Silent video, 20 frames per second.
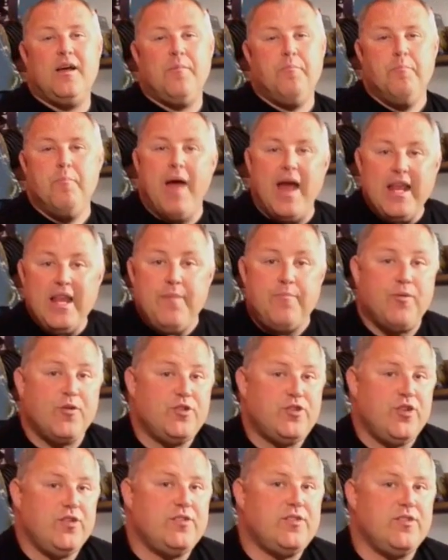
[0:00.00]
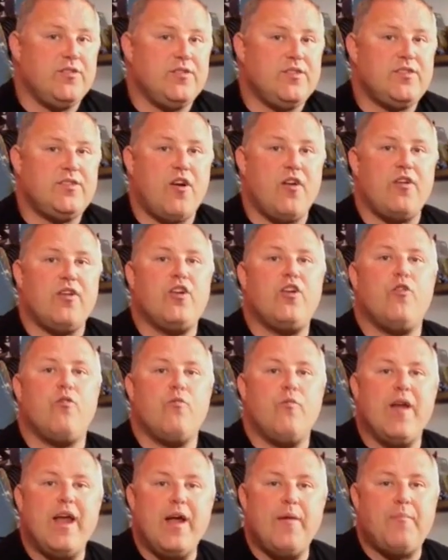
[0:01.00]
Many producers start a
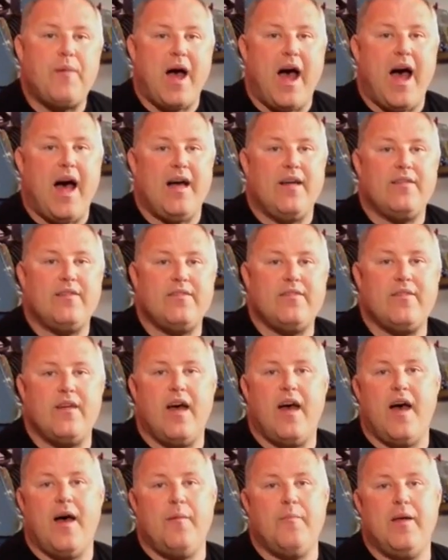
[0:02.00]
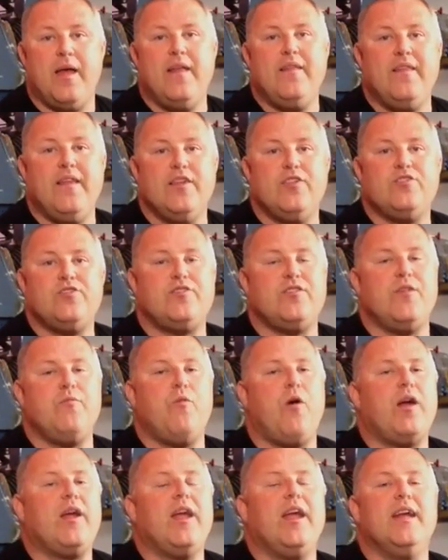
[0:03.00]
career path in the industry
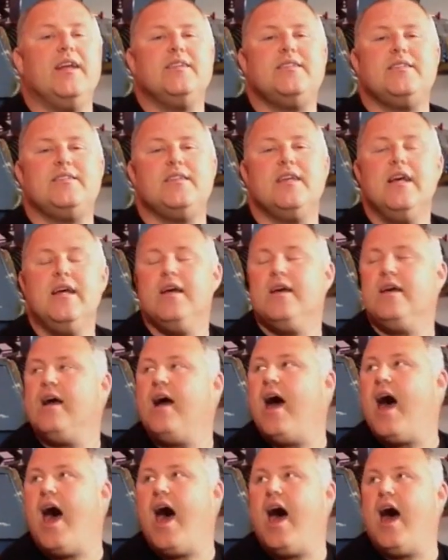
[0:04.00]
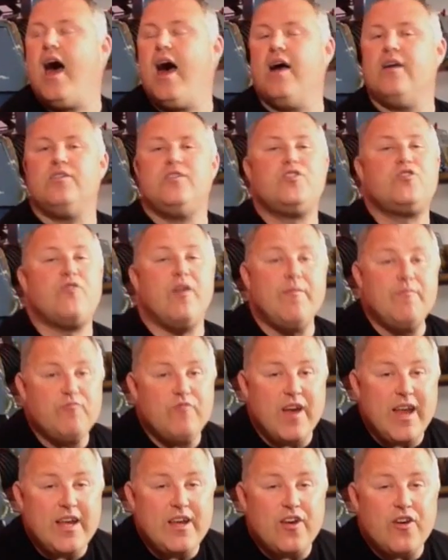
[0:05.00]
working as script
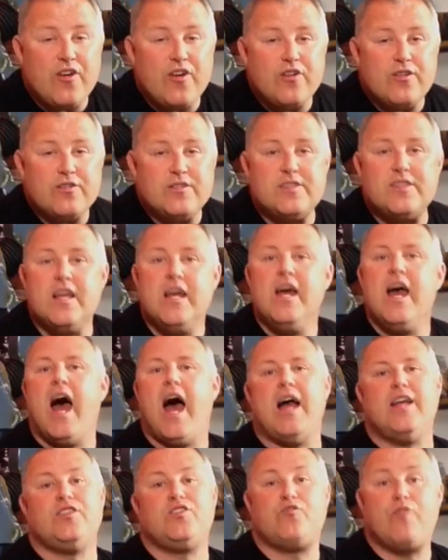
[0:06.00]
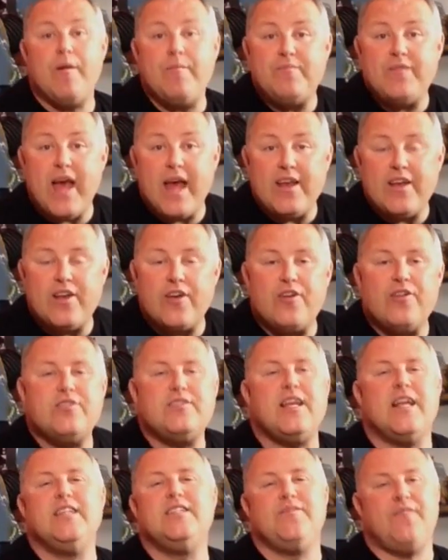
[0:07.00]
readers, script
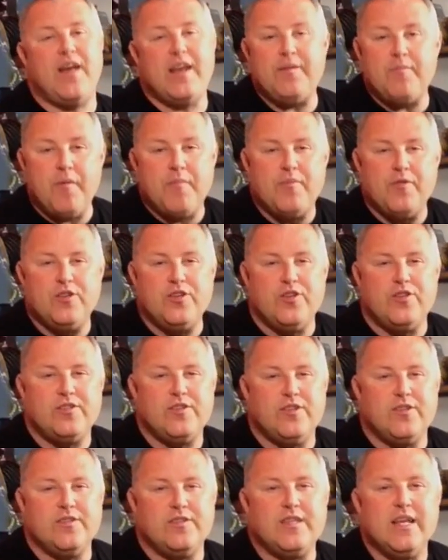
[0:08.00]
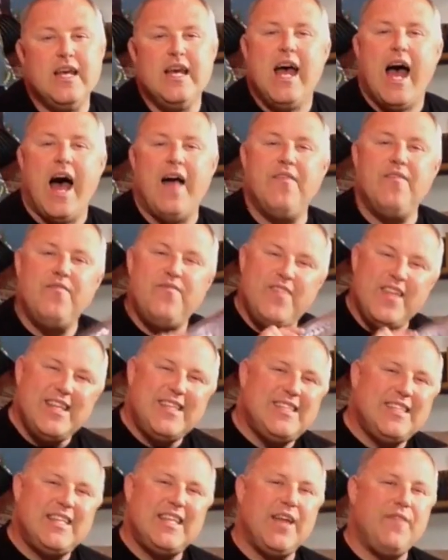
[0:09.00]
editors, and development producers, and
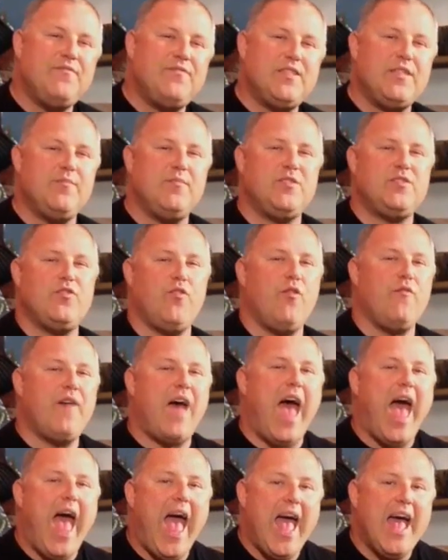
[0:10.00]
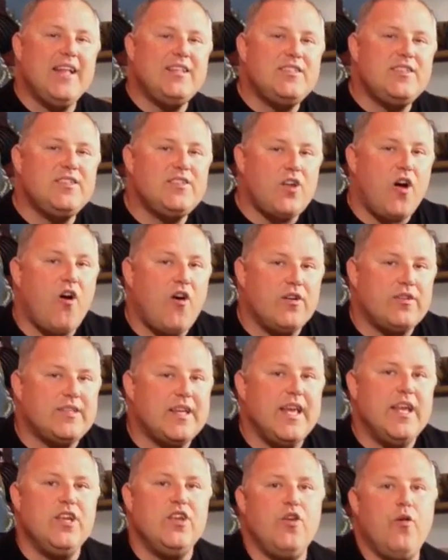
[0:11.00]
this gives them a sort of head
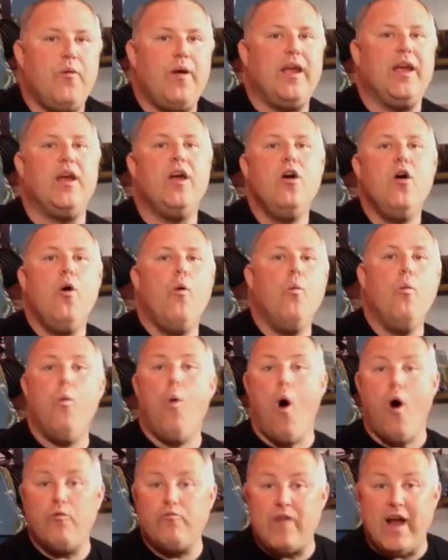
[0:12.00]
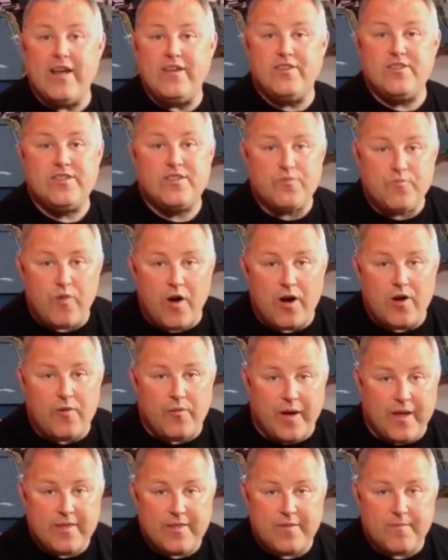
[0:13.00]
start in knowing what writers to work
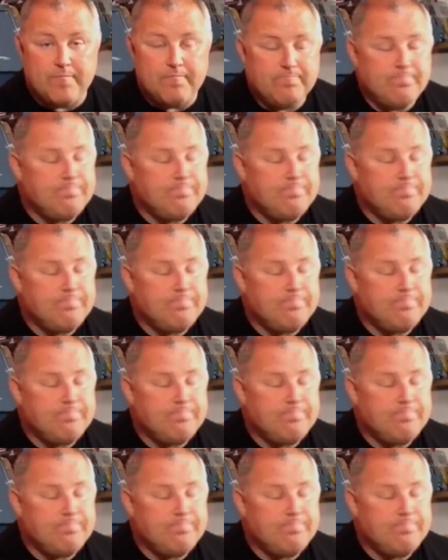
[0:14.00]
with.